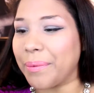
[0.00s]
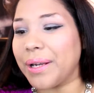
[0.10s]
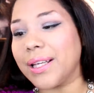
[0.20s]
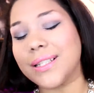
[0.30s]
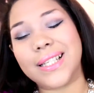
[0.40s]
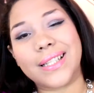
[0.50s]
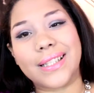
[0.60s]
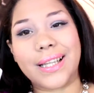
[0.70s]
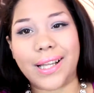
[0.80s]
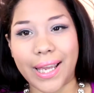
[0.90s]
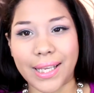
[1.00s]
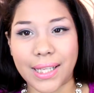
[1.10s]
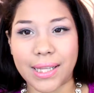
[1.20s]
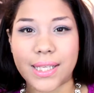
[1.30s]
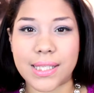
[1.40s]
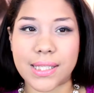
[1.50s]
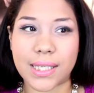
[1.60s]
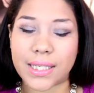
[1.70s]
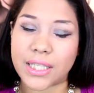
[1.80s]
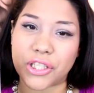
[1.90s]
really didn't like this
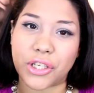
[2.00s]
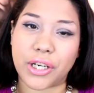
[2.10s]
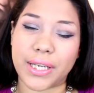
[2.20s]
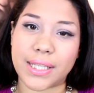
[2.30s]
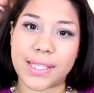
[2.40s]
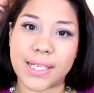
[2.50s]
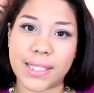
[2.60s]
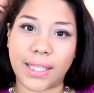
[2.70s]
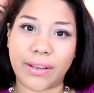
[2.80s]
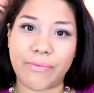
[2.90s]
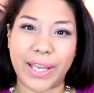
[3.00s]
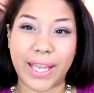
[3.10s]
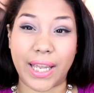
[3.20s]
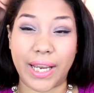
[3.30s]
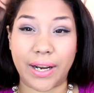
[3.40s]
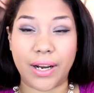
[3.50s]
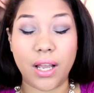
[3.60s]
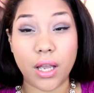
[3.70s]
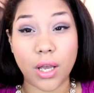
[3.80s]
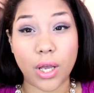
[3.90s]
conditioner. It didn't leave my hair
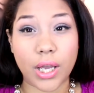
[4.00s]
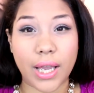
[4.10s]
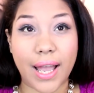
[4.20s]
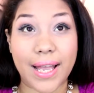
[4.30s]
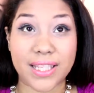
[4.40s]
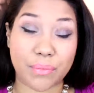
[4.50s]
as